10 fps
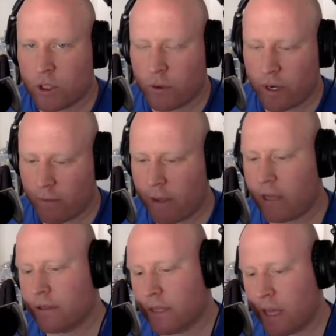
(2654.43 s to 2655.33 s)
so it
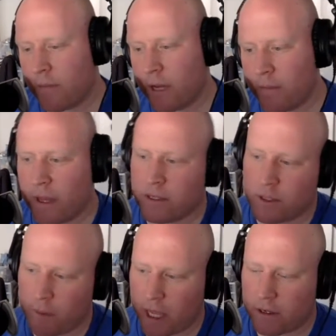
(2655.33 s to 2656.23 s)
emails them, it
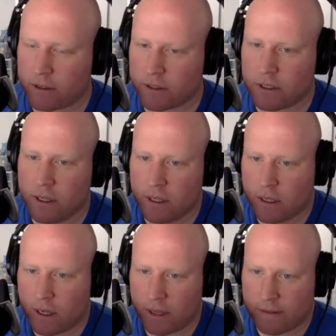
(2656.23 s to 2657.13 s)
emails the panels,
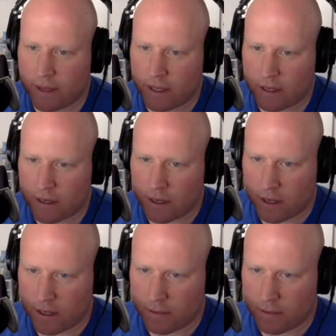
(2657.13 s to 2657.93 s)
and then